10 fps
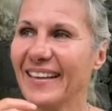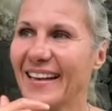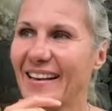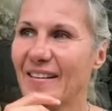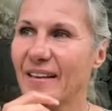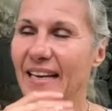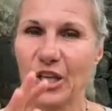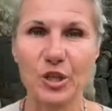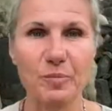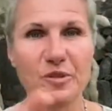And I
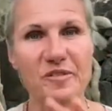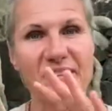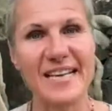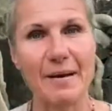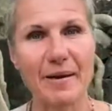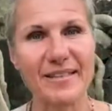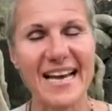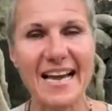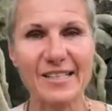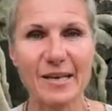cook most of the time
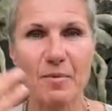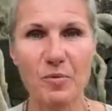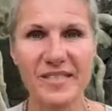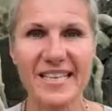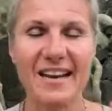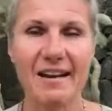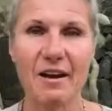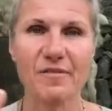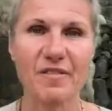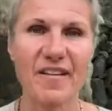outside. So I'm always in and
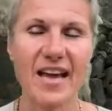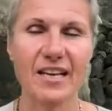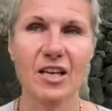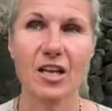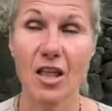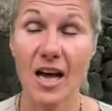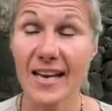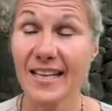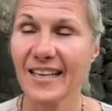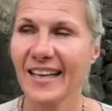out of the van a lot.